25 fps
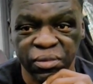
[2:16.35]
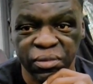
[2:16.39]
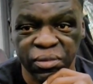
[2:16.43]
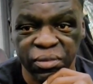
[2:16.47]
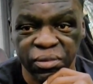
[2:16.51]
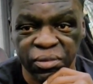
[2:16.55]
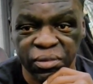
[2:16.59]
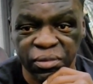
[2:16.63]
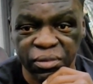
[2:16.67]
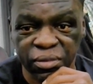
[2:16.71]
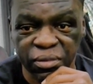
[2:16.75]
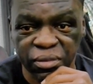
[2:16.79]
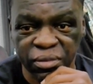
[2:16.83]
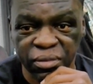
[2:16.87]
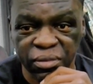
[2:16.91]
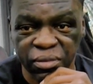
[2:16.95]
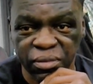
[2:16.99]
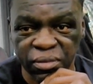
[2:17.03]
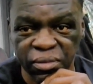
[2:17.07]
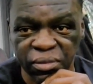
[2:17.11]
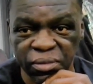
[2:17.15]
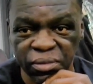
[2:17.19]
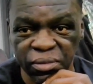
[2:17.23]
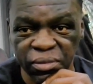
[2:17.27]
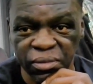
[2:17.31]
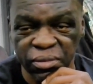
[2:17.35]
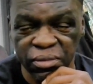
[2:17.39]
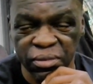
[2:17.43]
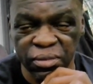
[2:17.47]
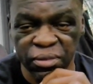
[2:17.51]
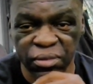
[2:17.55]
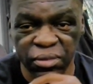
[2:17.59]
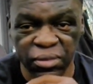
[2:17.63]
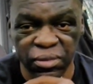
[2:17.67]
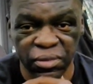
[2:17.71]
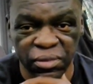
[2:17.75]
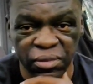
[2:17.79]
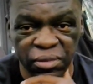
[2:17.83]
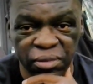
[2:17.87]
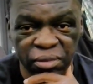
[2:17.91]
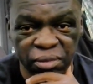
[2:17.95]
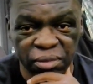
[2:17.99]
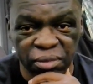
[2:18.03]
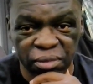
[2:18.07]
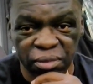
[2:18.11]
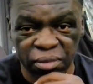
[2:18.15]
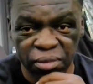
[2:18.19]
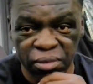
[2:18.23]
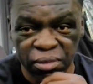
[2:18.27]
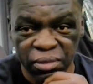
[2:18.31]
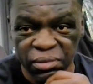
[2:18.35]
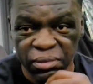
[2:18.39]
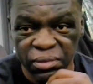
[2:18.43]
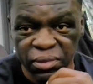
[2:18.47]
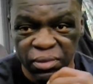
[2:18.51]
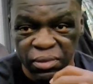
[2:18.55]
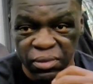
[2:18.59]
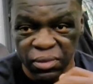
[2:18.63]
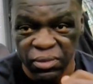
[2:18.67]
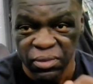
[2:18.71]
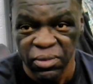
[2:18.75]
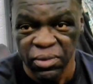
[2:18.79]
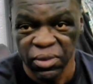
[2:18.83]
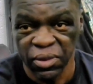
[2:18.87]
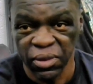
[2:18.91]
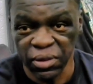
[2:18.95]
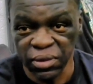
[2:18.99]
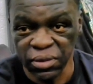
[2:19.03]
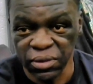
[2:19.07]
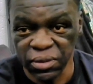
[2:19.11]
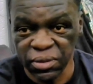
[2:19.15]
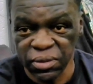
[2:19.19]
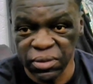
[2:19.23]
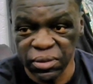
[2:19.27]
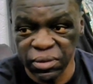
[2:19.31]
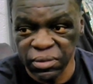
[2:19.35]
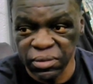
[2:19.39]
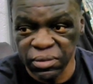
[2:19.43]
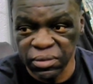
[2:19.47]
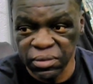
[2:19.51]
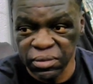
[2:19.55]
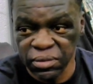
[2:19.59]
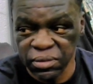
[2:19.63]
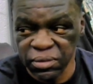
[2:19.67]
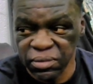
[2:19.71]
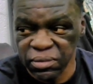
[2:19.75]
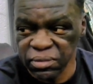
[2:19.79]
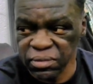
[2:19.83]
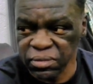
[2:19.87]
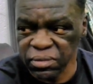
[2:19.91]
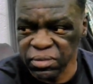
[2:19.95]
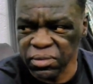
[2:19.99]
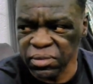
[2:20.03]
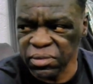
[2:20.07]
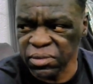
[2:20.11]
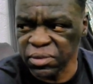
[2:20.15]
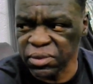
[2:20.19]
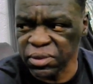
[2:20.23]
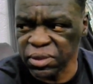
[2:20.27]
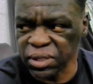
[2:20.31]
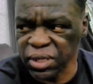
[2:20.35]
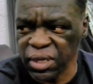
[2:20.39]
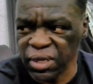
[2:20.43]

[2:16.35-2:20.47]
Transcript: was as good as anybody in the world, and, and Floyd was already retired at that point, and fighting yeah.